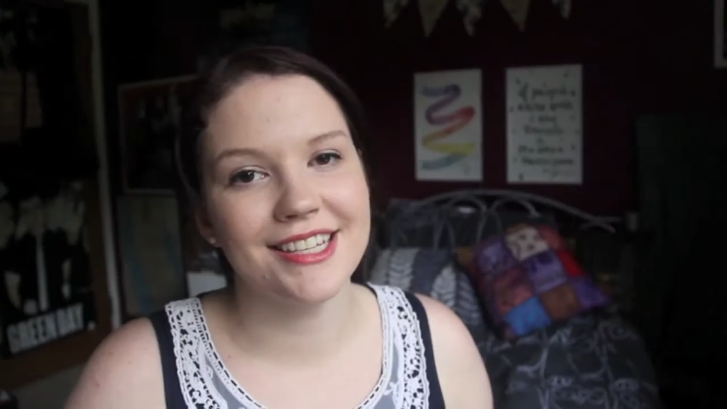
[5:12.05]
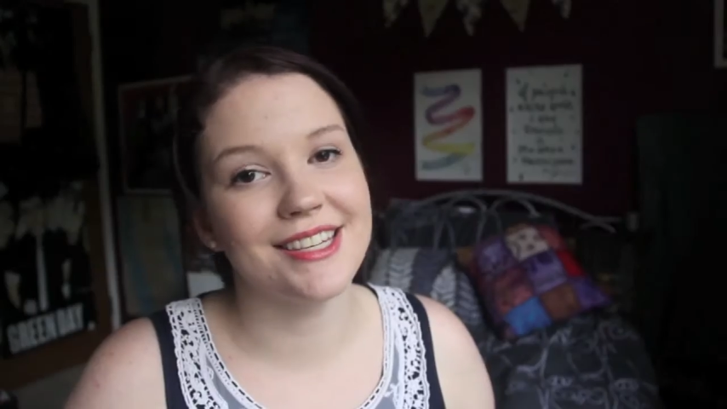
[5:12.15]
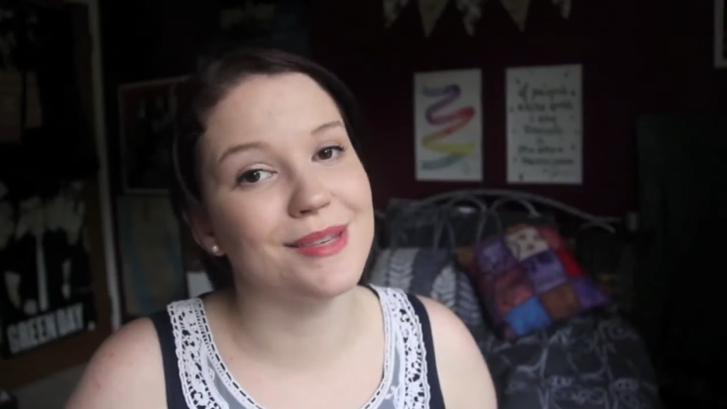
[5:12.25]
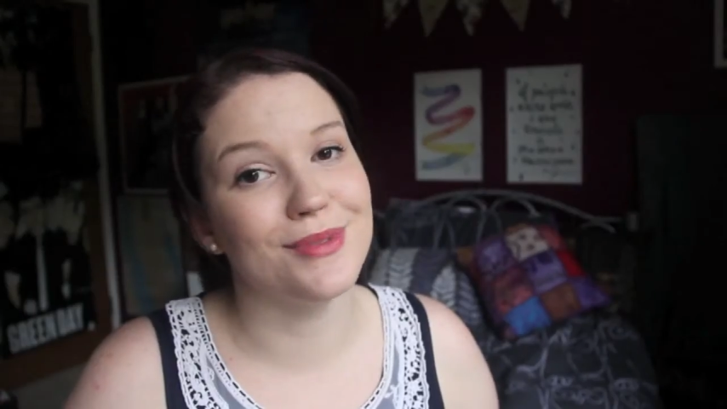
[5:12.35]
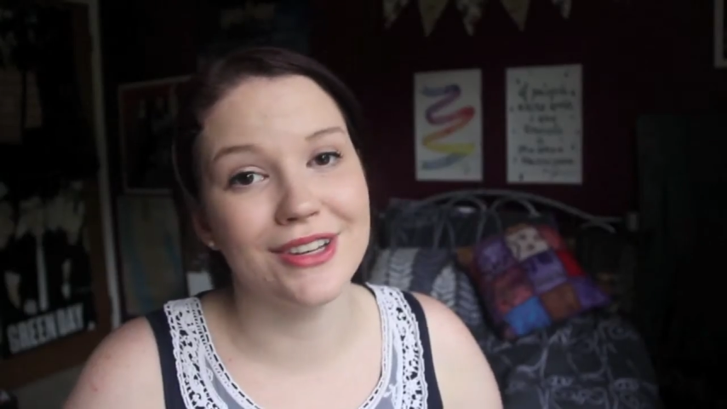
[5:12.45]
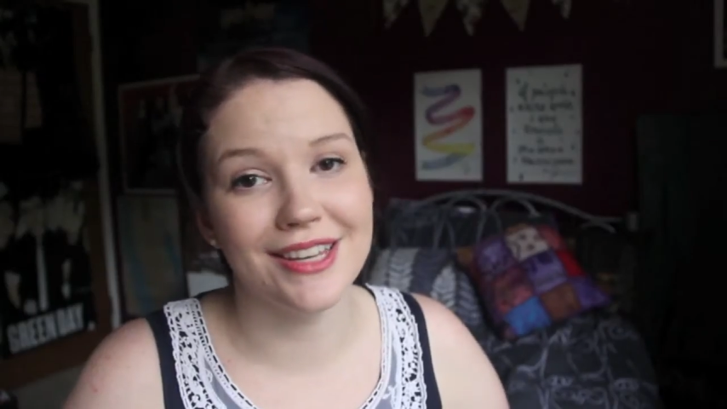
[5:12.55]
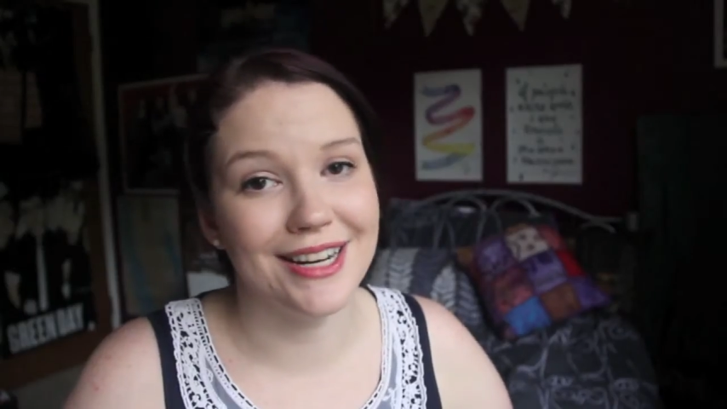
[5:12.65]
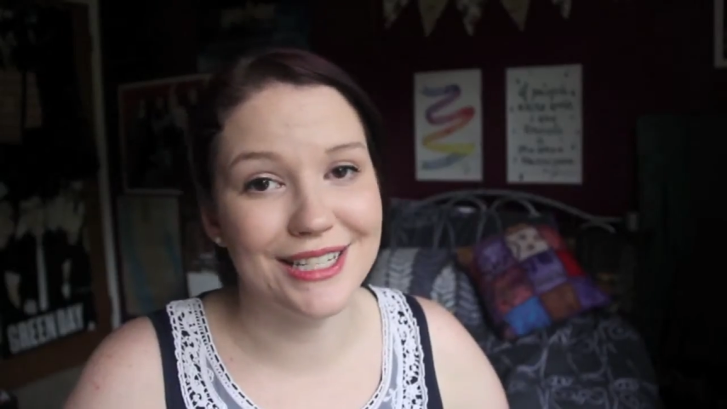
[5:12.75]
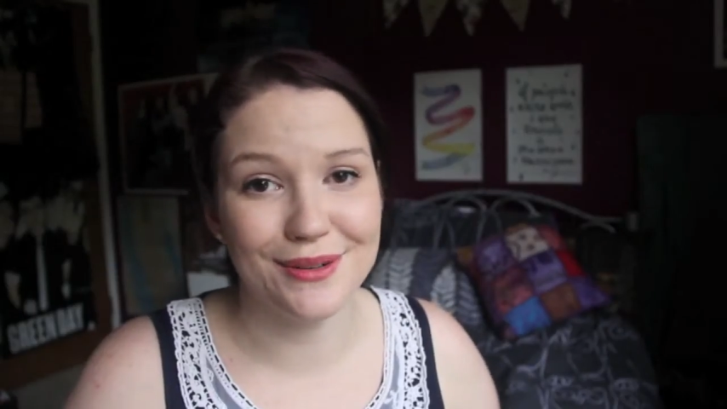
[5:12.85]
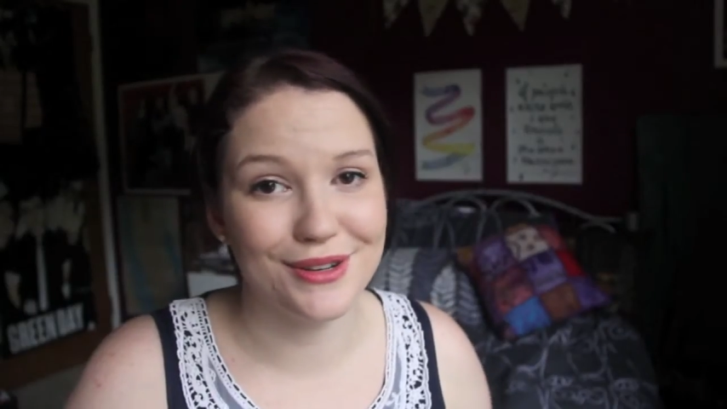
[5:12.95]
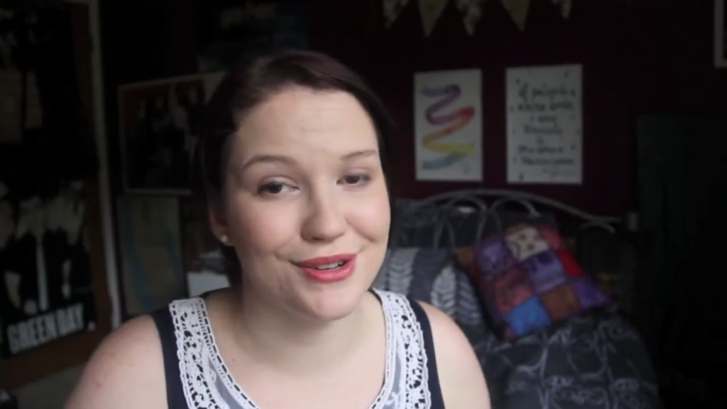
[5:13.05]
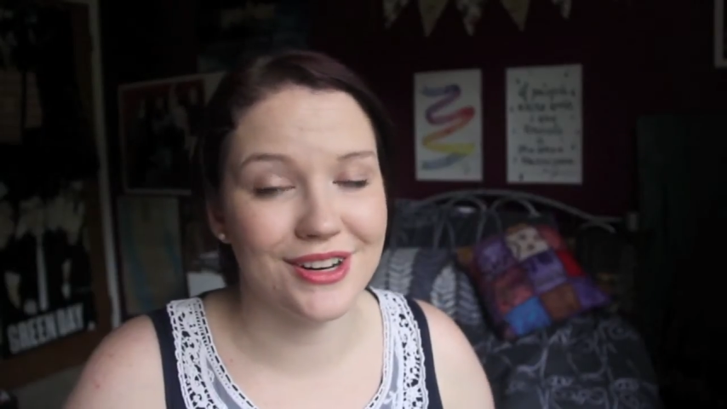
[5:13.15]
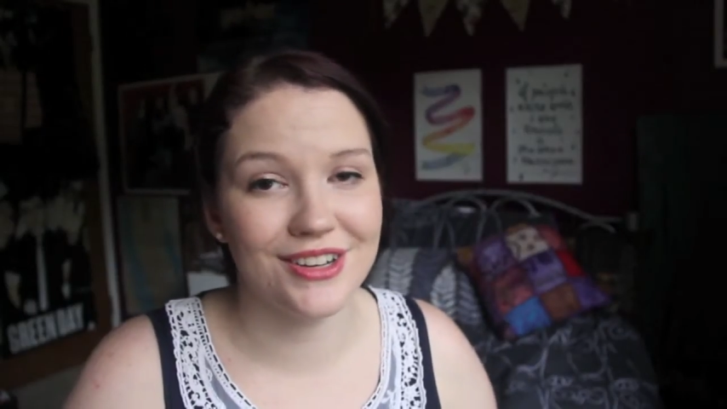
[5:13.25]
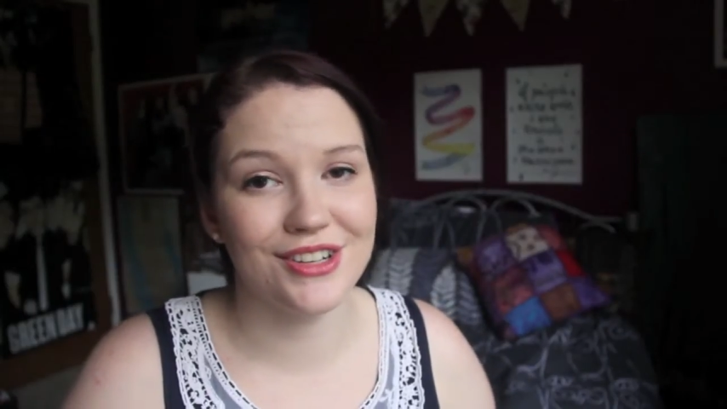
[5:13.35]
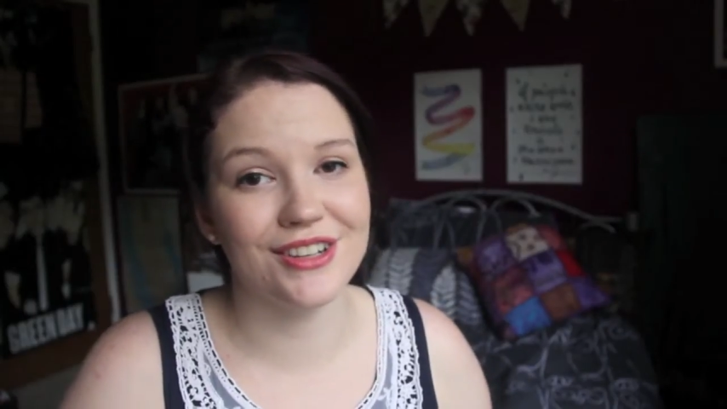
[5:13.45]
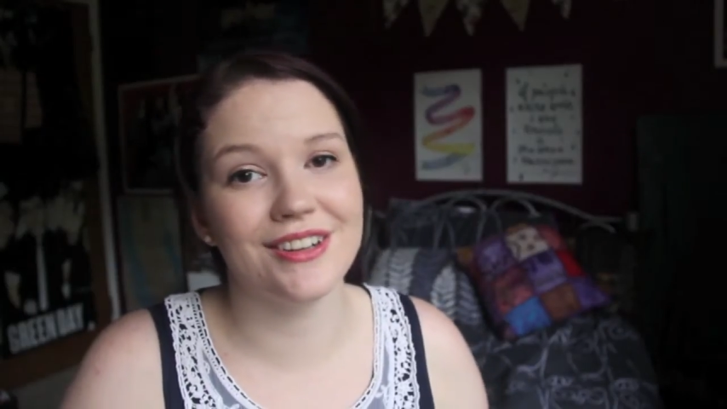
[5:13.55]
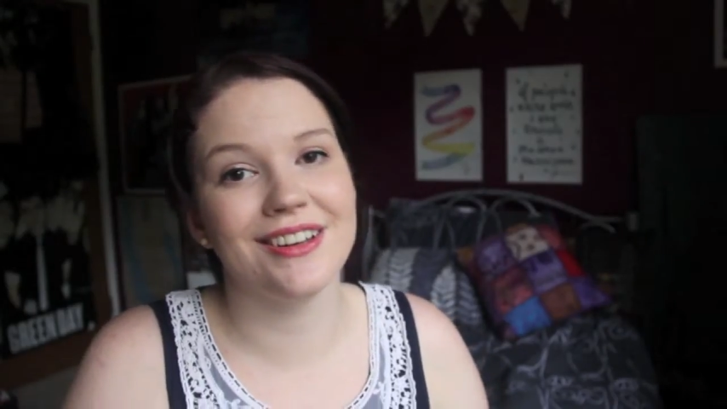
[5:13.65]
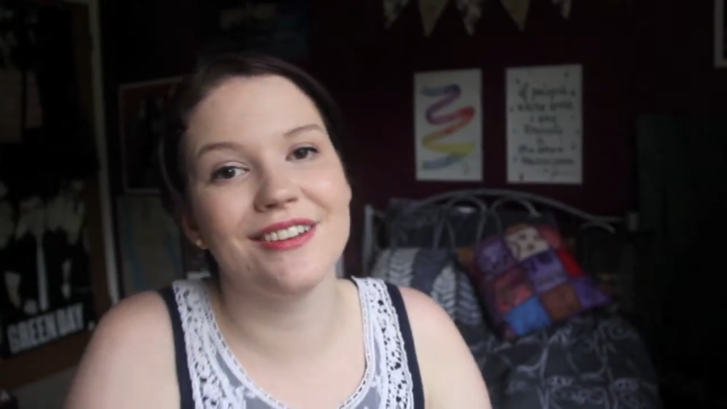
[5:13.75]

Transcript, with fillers: This is the book that needs no introduction.